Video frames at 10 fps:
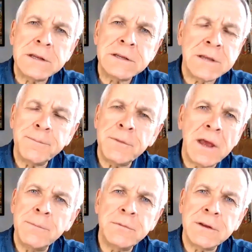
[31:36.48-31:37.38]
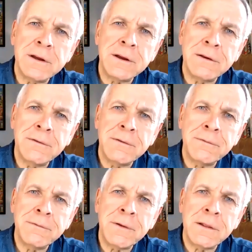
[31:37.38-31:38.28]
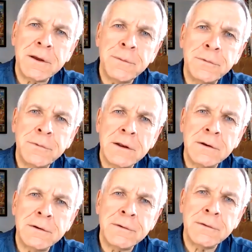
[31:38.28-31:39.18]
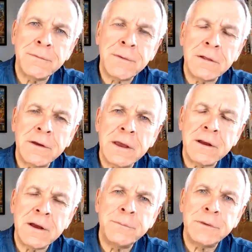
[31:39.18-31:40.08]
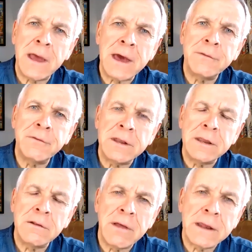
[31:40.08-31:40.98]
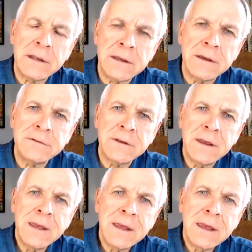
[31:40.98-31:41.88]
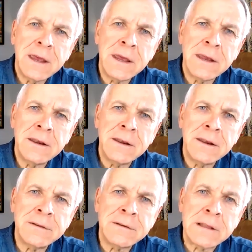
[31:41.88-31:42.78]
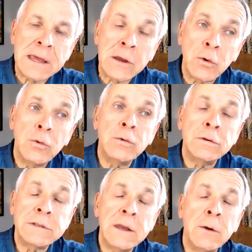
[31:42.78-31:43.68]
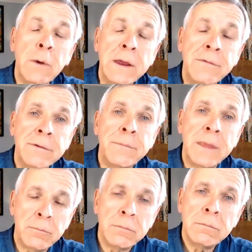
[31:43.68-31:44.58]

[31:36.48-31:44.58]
Sometimes a fella comes out or a fellow gal comes out of a deal like this, and it's like, ooh, stay away from them.